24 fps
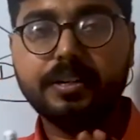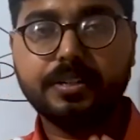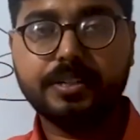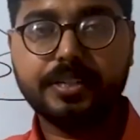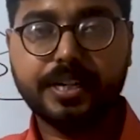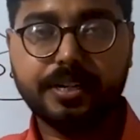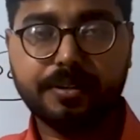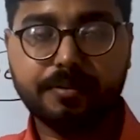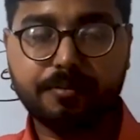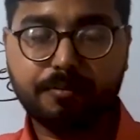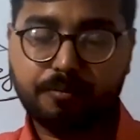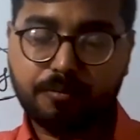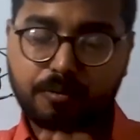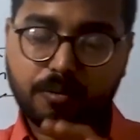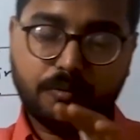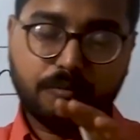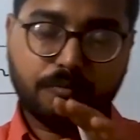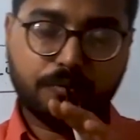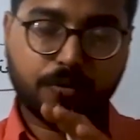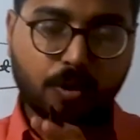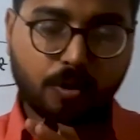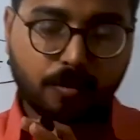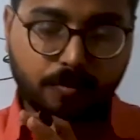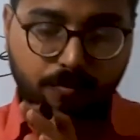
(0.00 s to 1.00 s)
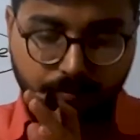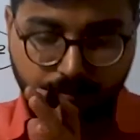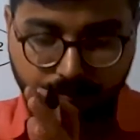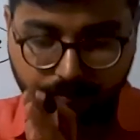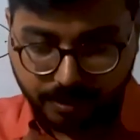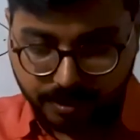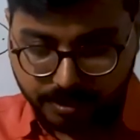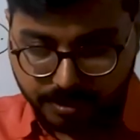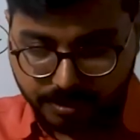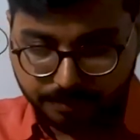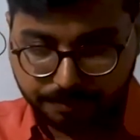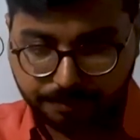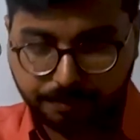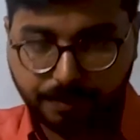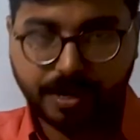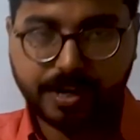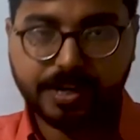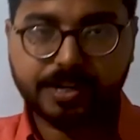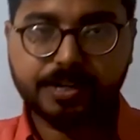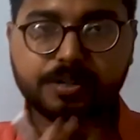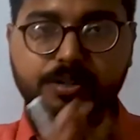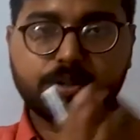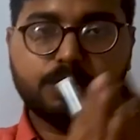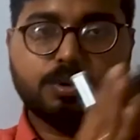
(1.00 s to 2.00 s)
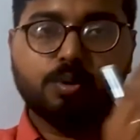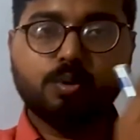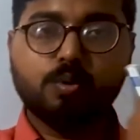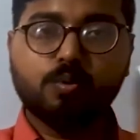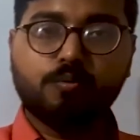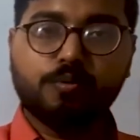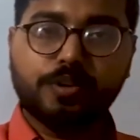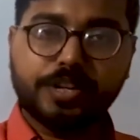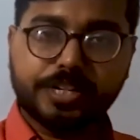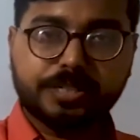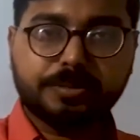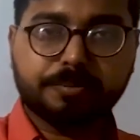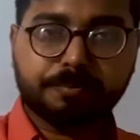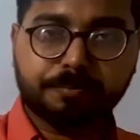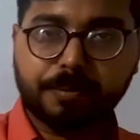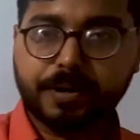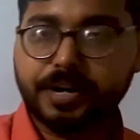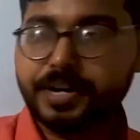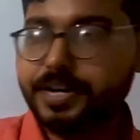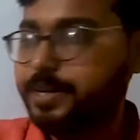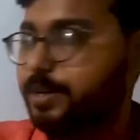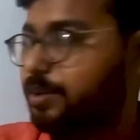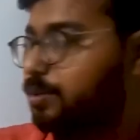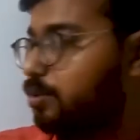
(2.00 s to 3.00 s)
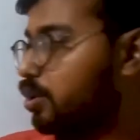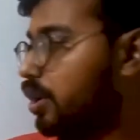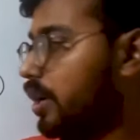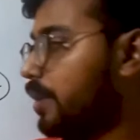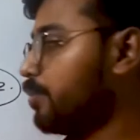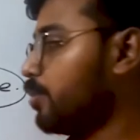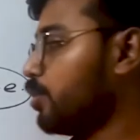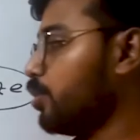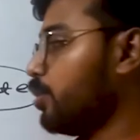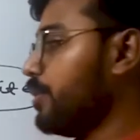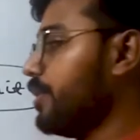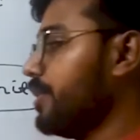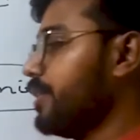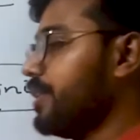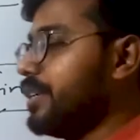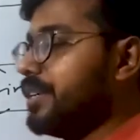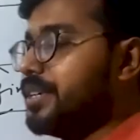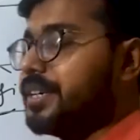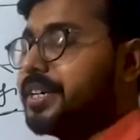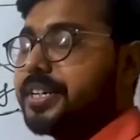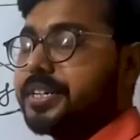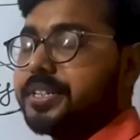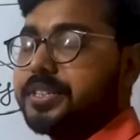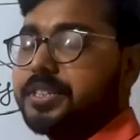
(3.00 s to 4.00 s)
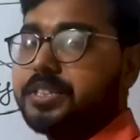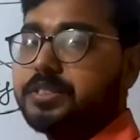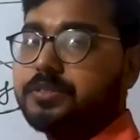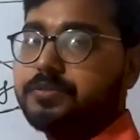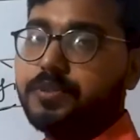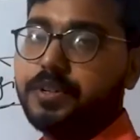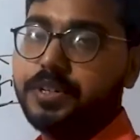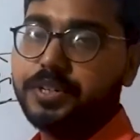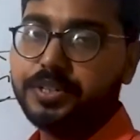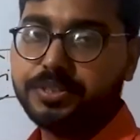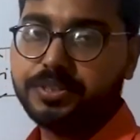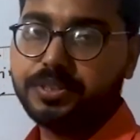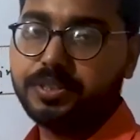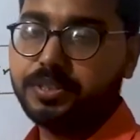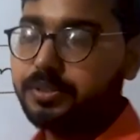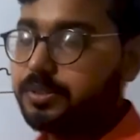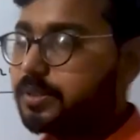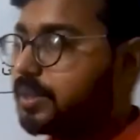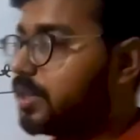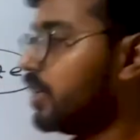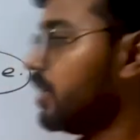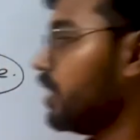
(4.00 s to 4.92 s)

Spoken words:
that from which part to which part you have to integrate this function.